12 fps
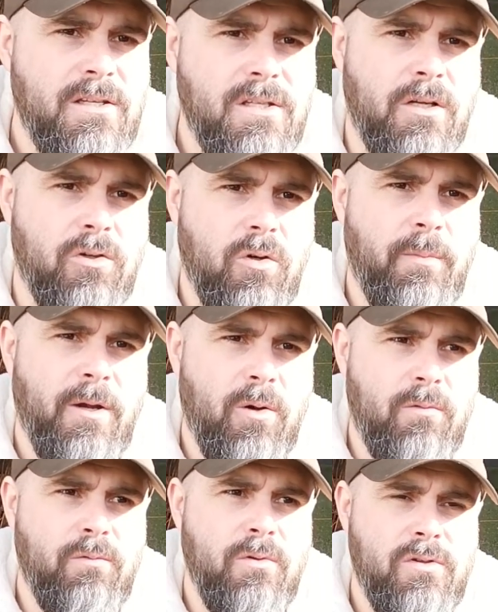to grow my
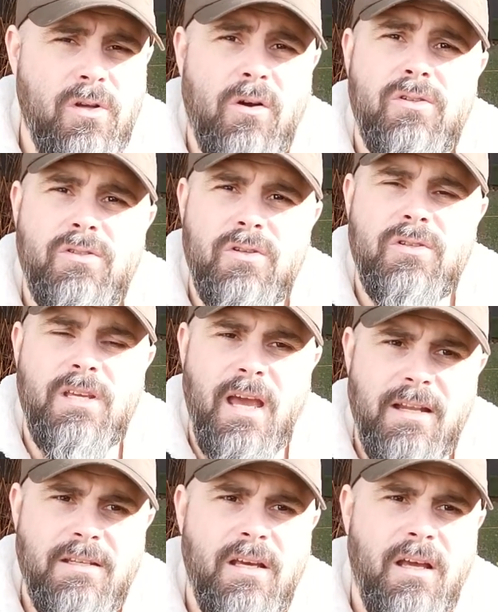own rootstocks just
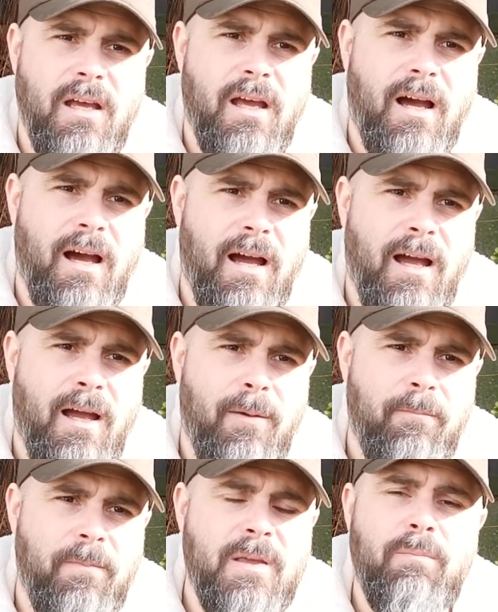yet.
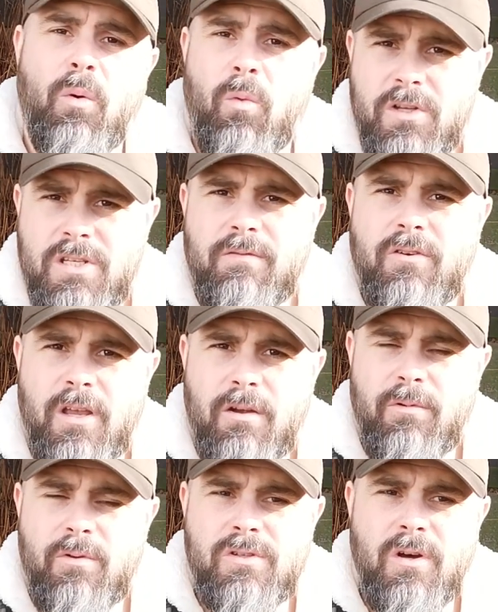But once you've got your
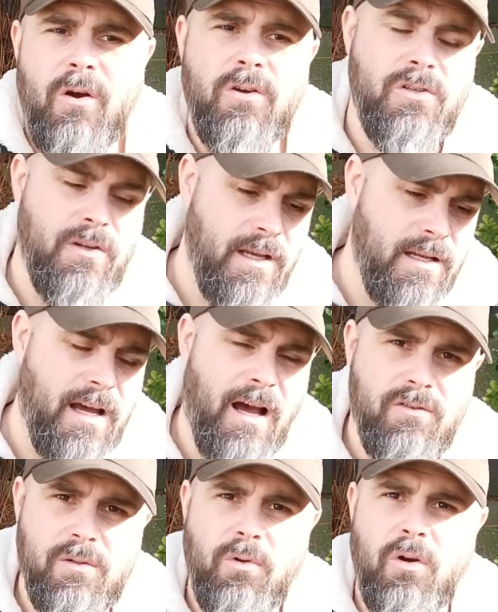rootstocks, you need to
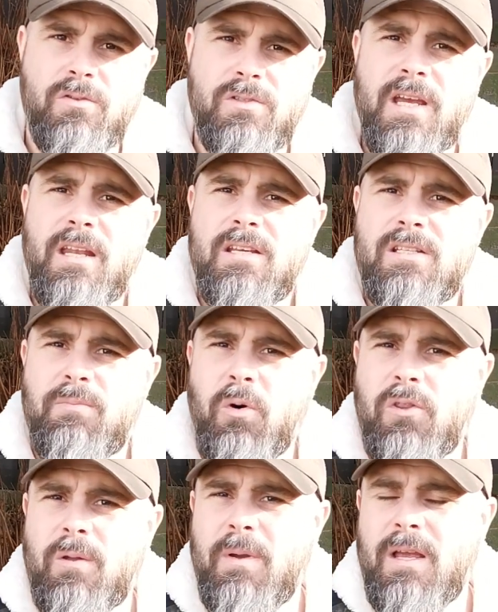have some containers to
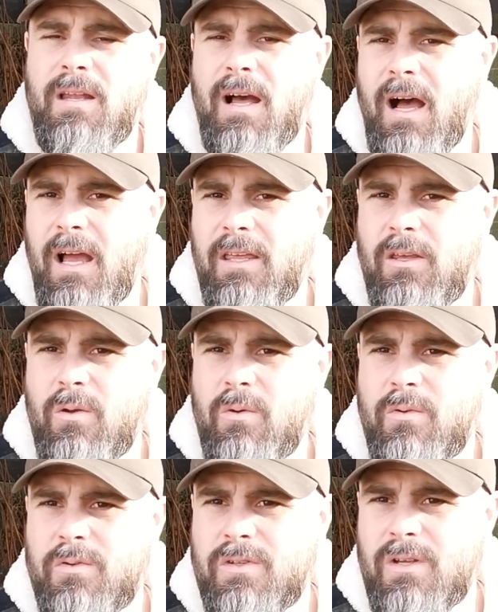put them in. I
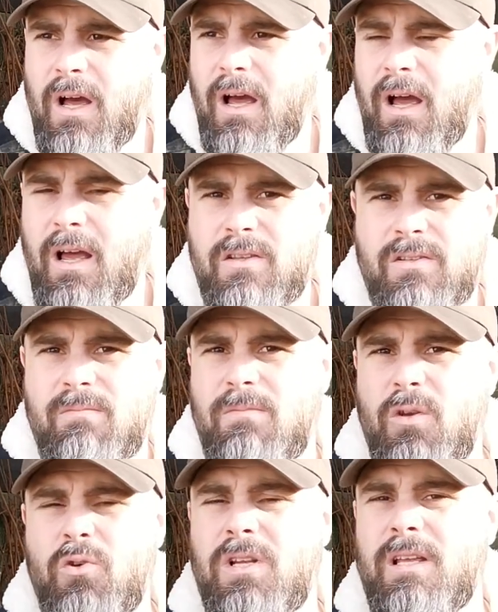use
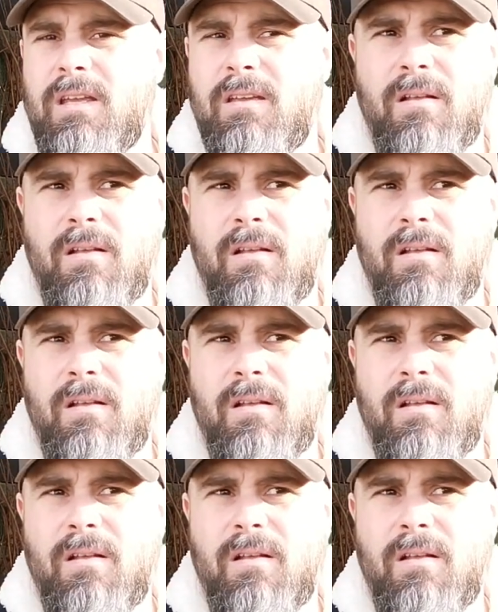usually